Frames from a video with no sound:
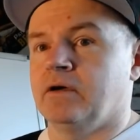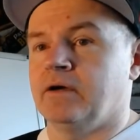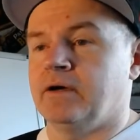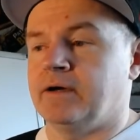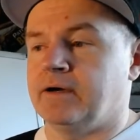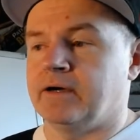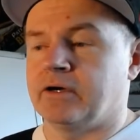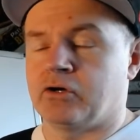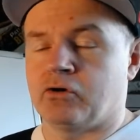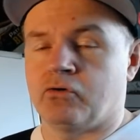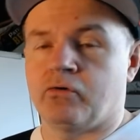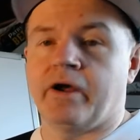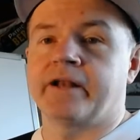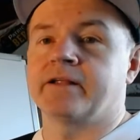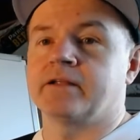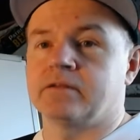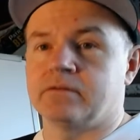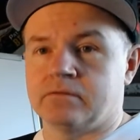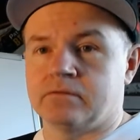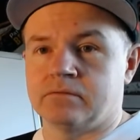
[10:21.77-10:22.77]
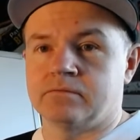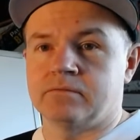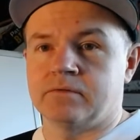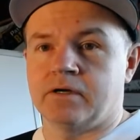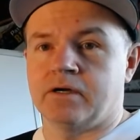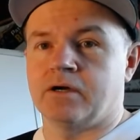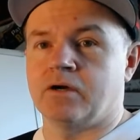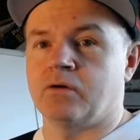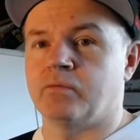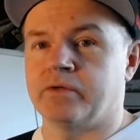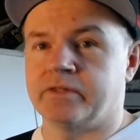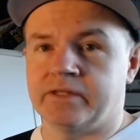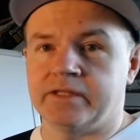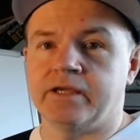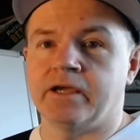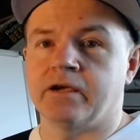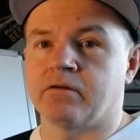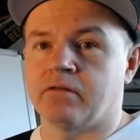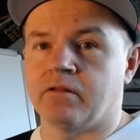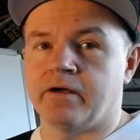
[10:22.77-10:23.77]
uh, credit uh, with
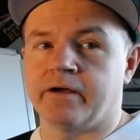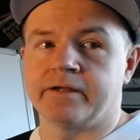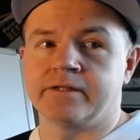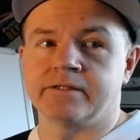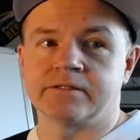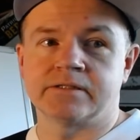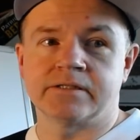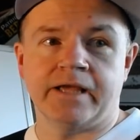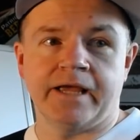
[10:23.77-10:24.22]
the airlines